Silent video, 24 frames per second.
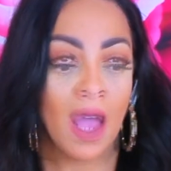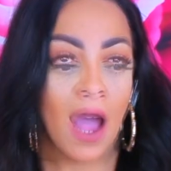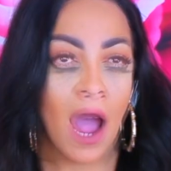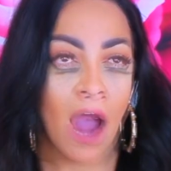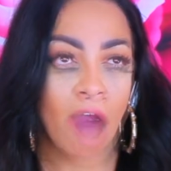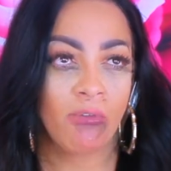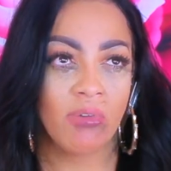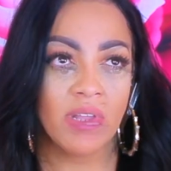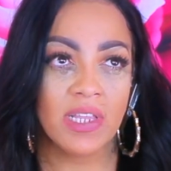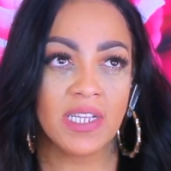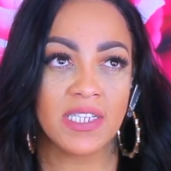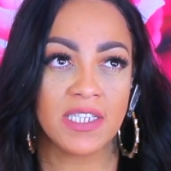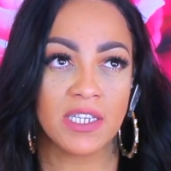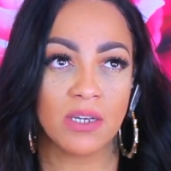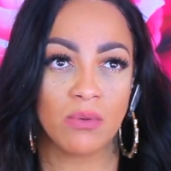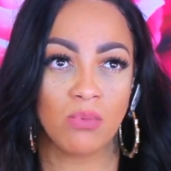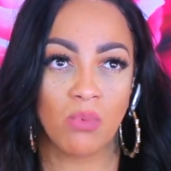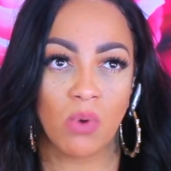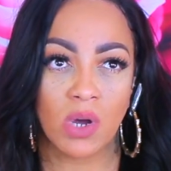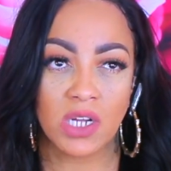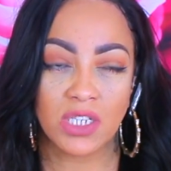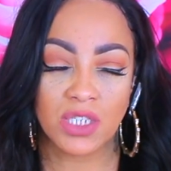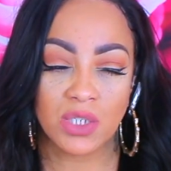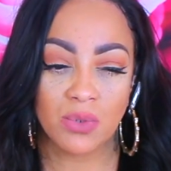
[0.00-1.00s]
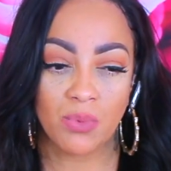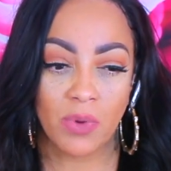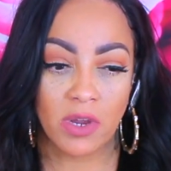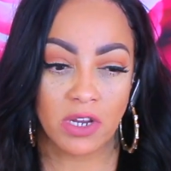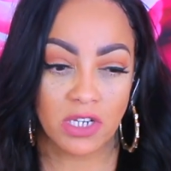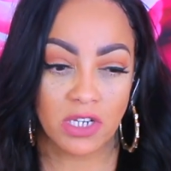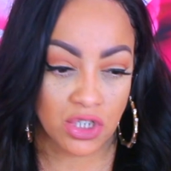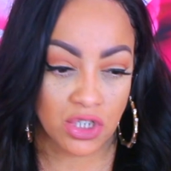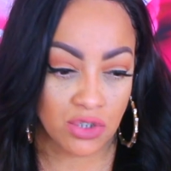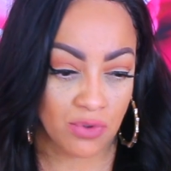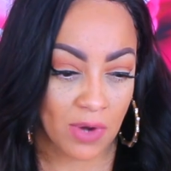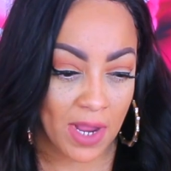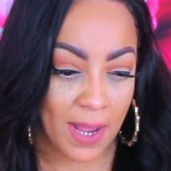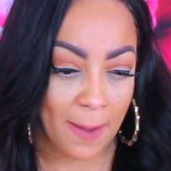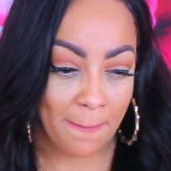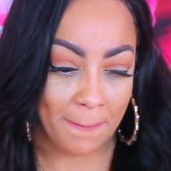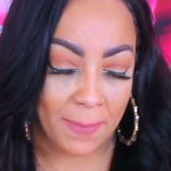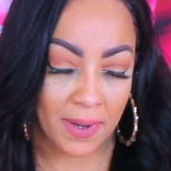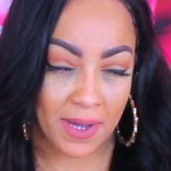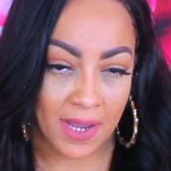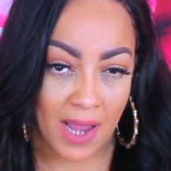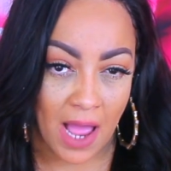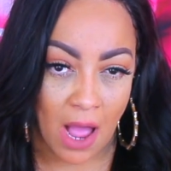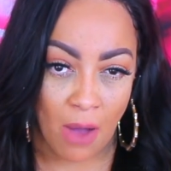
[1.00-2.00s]
I really did want to straight,
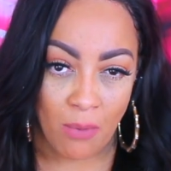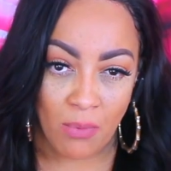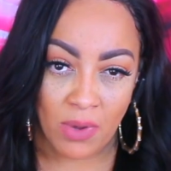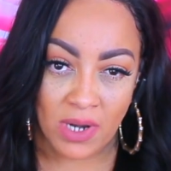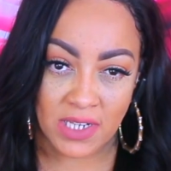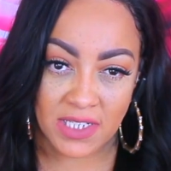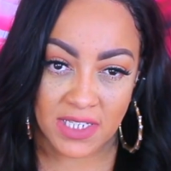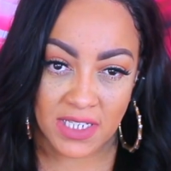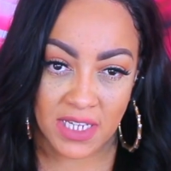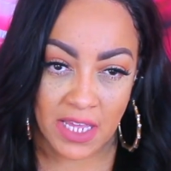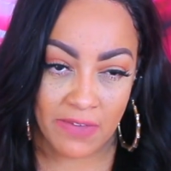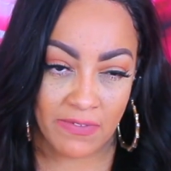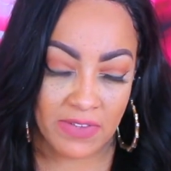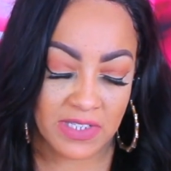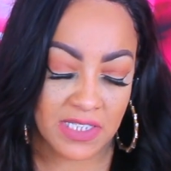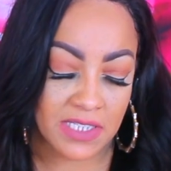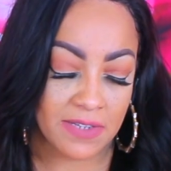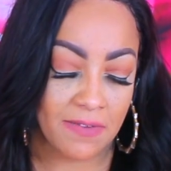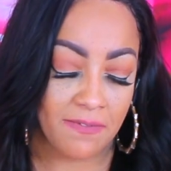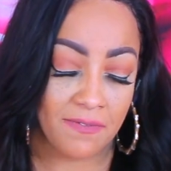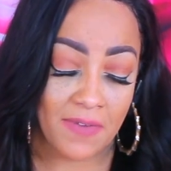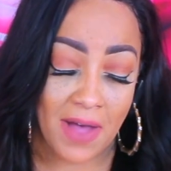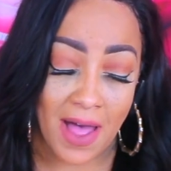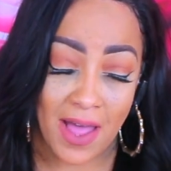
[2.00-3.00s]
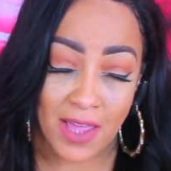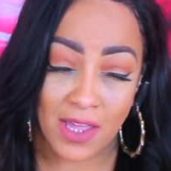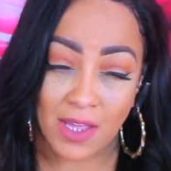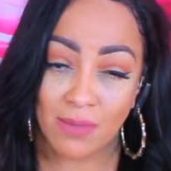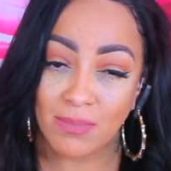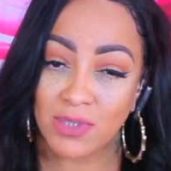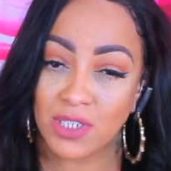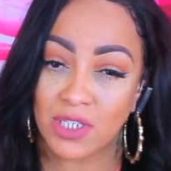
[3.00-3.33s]
but I wanted to give it some volume,